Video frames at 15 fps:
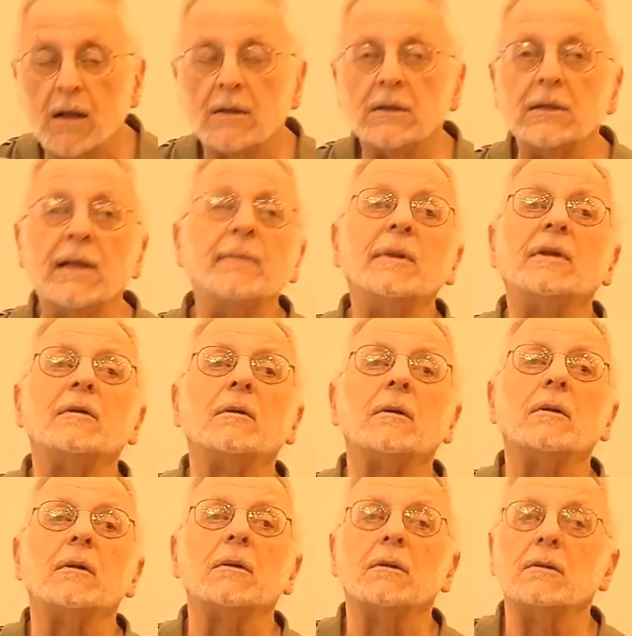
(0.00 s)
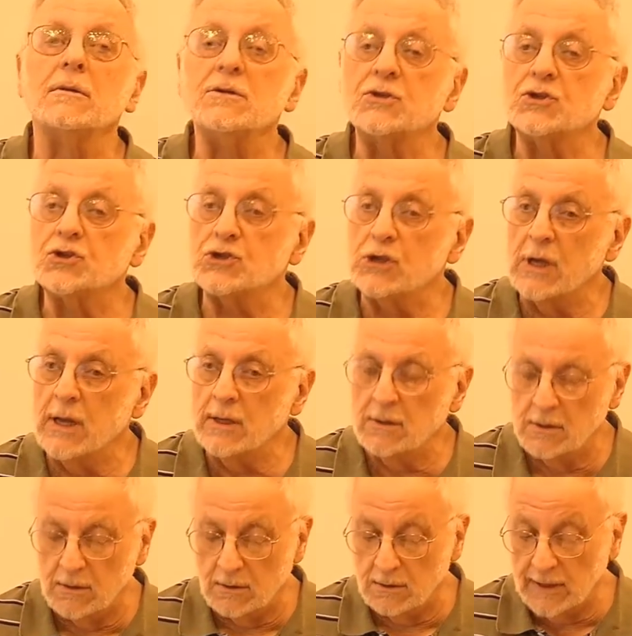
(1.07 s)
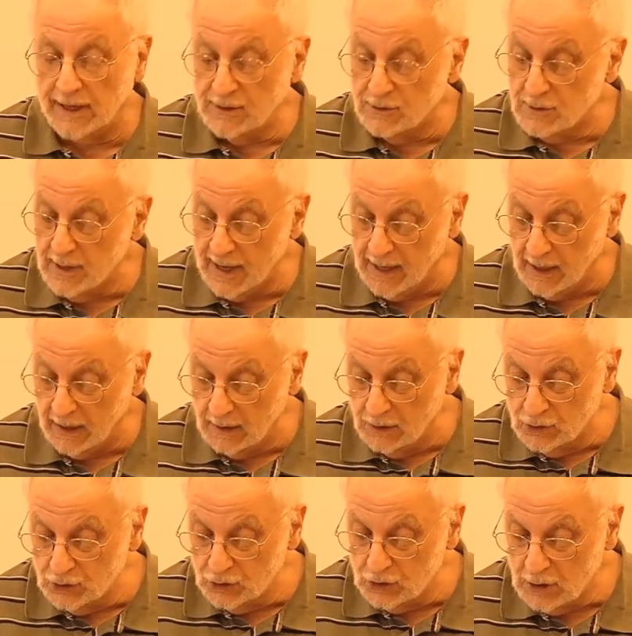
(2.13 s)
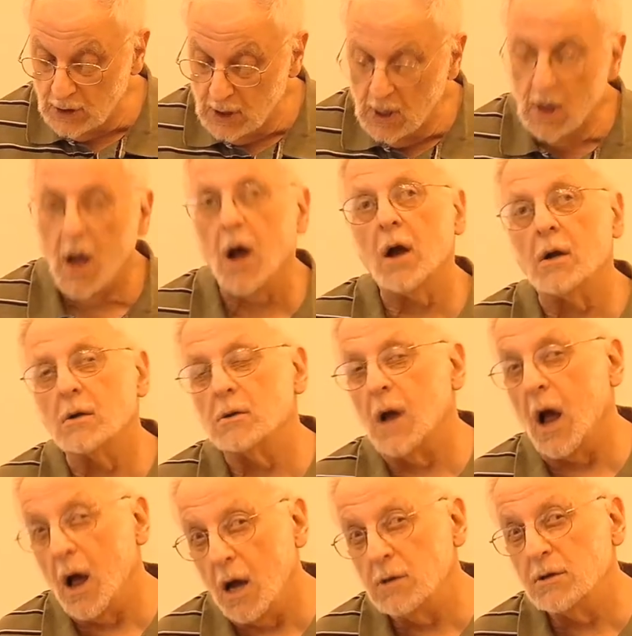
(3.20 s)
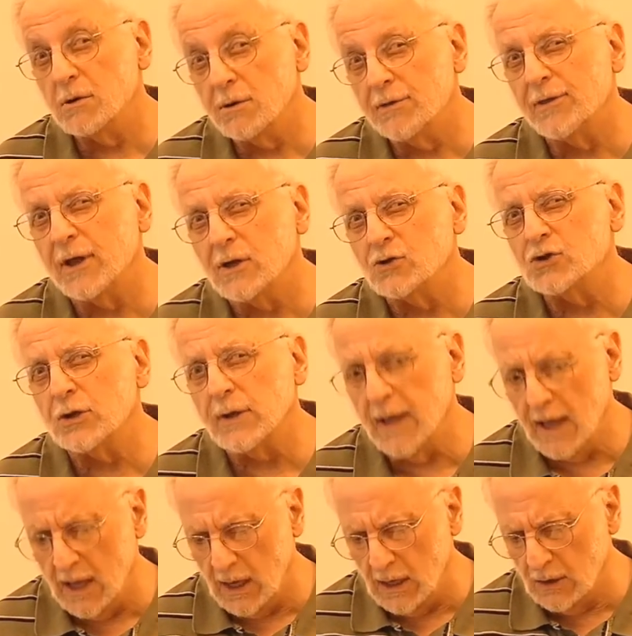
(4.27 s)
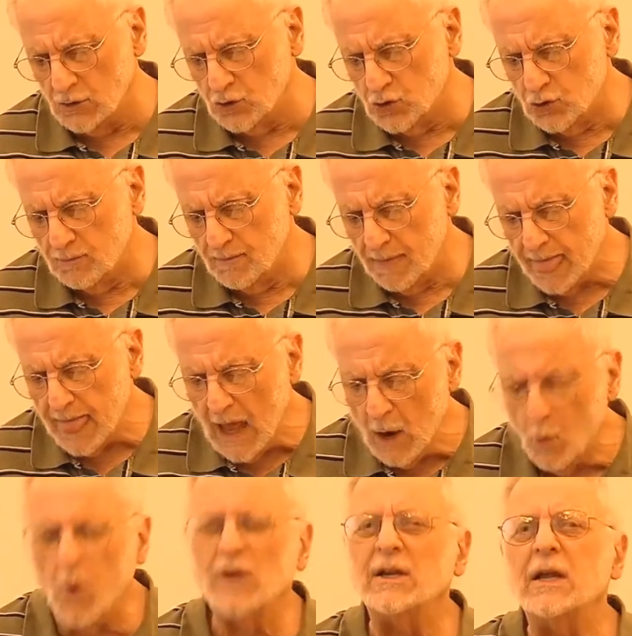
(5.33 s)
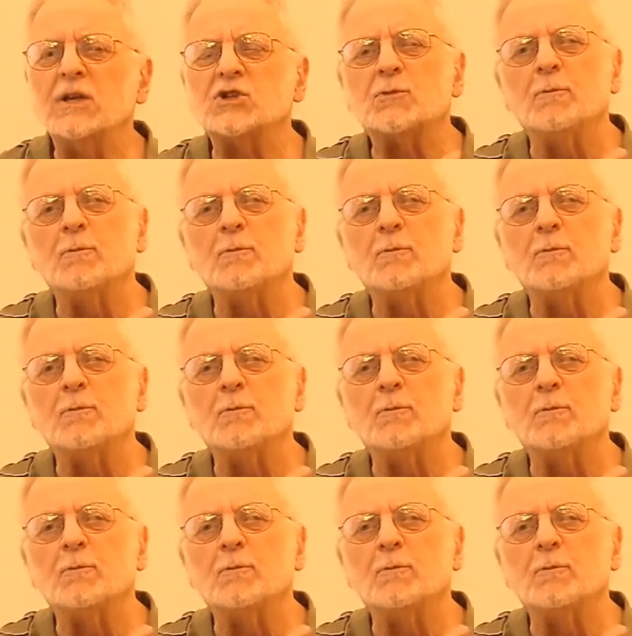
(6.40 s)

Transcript: Liminals in later age are a harder thing to gauge. What is